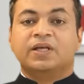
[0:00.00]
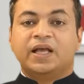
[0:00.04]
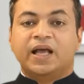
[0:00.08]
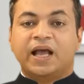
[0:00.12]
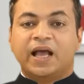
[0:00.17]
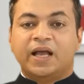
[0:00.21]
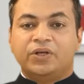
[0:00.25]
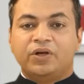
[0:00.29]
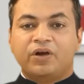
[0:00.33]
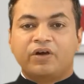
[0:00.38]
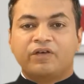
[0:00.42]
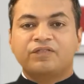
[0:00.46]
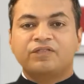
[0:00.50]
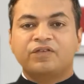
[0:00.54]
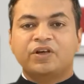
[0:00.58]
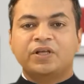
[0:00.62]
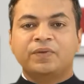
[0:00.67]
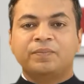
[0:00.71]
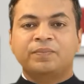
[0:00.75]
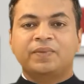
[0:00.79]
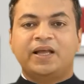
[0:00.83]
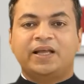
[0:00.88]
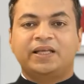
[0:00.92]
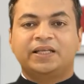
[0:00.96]
Hello
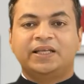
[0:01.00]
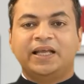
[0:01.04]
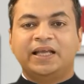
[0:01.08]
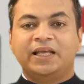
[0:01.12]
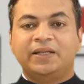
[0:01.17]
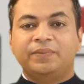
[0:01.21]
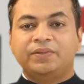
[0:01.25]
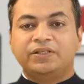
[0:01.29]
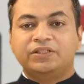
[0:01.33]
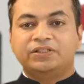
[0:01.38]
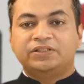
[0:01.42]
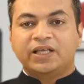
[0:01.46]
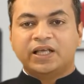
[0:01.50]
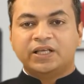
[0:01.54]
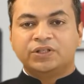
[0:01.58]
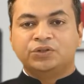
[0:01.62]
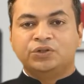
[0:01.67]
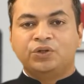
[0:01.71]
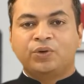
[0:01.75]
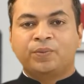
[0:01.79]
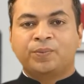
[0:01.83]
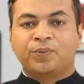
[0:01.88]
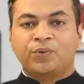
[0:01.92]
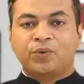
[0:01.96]
friend, my name is
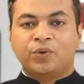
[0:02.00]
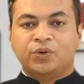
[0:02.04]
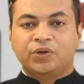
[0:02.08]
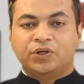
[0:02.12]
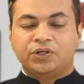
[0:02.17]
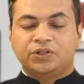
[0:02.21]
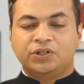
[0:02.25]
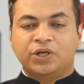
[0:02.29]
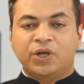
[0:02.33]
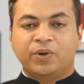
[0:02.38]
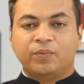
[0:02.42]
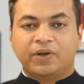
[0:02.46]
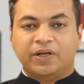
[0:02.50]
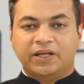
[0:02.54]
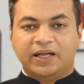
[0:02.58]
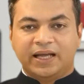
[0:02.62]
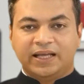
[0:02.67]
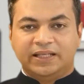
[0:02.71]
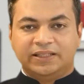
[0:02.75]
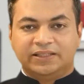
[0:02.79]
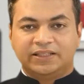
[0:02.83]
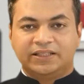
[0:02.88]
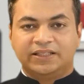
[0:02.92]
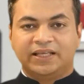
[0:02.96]
Dr. Puru Dhawan
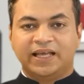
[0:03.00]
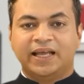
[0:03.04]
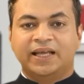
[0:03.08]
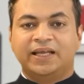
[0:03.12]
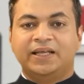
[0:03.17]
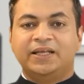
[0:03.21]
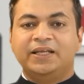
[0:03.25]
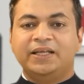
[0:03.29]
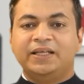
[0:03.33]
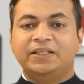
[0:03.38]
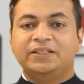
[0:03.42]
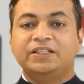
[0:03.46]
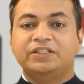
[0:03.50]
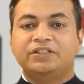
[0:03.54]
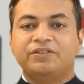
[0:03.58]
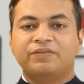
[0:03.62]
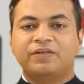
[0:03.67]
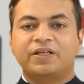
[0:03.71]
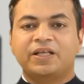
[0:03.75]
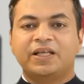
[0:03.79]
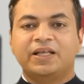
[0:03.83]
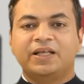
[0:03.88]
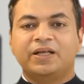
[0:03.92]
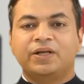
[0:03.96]
and today in this
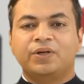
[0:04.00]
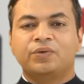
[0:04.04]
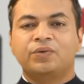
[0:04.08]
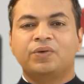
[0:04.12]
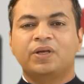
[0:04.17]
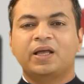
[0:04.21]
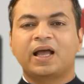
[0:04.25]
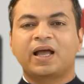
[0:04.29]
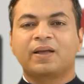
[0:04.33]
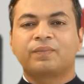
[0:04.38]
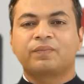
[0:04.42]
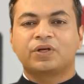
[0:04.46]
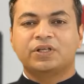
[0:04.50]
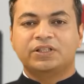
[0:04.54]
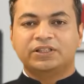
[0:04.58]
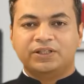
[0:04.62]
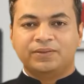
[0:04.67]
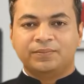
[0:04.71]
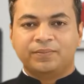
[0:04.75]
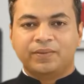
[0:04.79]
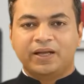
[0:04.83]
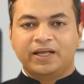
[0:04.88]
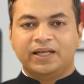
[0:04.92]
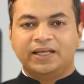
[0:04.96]
video I will
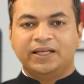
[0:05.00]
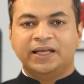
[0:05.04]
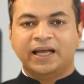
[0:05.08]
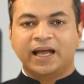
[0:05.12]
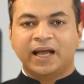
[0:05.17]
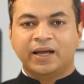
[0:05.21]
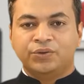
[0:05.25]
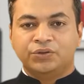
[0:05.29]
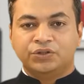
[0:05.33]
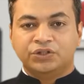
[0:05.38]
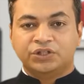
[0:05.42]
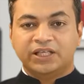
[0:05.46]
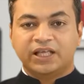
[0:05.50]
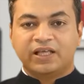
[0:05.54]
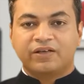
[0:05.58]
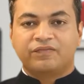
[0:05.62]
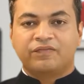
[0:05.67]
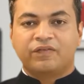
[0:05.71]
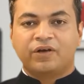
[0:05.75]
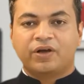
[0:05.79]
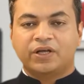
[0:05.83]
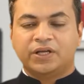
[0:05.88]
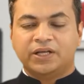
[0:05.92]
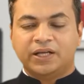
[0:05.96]
explain how
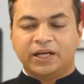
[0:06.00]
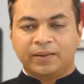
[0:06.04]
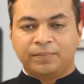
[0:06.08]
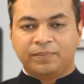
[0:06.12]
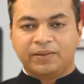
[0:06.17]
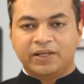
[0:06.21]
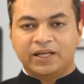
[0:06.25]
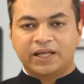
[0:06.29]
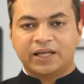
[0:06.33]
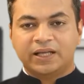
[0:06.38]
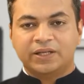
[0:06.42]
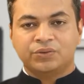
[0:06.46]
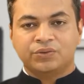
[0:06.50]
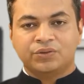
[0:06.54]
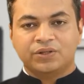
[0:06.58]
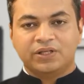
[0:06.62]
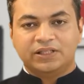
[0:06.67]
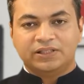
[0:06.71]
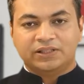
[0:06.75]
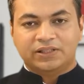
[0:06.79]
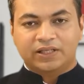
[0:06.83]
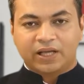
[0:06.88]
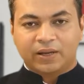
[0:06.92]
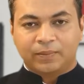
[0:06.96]
GFR can be
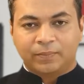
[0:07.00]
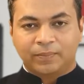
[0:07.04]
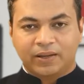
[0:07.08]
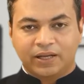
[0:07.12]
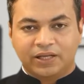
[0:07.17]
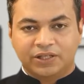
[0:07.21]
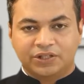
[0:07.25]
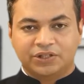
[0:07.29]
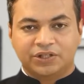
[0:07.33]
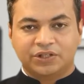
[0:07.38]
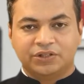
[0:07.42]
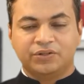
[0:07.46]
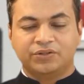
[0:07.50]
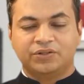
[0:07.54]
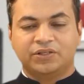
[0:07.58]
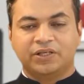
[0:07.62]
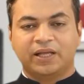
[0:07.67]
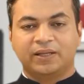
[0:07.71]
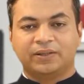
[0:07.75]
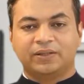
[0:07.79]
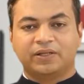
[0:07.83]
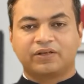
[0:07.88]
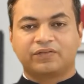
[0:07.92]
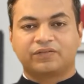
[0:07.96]
increased in a patient of
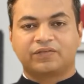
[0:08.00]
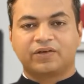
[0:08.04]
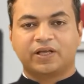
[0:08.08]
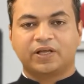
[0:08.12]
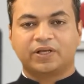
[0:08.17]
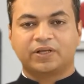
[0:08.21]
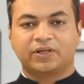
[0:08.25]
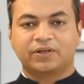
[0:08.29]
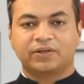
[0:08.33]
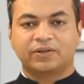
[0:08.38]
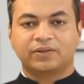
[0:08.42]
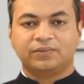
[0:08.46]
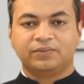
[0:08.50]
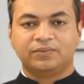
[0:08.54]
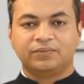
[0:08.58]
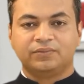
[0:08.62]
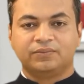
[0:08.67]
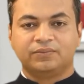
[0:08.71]
kidney failure.